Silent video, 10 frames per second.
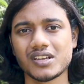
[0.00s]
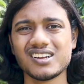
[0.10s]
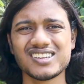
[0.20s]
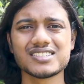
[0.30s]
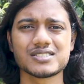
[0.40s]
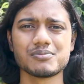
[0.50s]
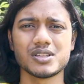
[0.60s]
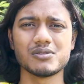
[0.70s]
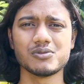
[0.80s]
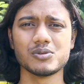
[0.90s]
it is
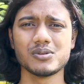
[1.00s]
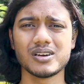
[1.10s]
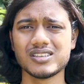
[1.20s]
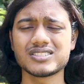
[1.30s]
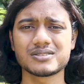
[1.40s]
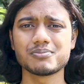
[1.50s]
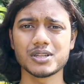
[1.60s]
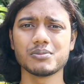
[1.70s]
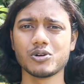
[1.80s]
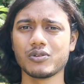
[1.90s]

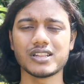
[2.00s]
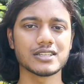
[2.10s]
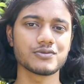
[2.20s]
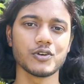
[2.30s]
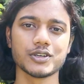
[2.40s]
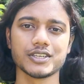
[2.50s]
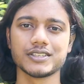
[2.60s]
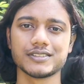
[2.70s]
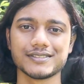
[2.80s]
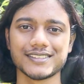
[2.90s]
motherboard that's faulty.
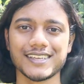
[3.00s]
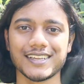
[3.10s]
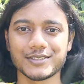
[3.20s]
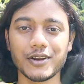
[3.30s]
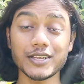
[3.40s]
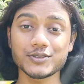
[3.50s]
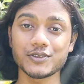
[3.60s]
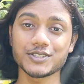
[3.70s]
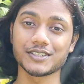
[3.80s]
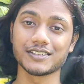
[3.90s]
So next
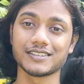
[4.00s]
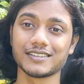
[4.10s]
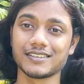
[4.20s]
question.